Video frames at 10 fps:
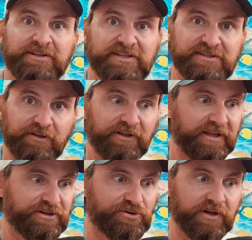diesel
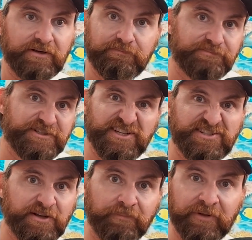electric
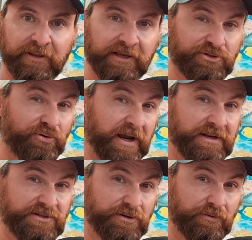system that like
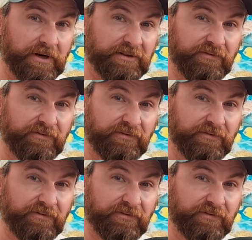trains do, right?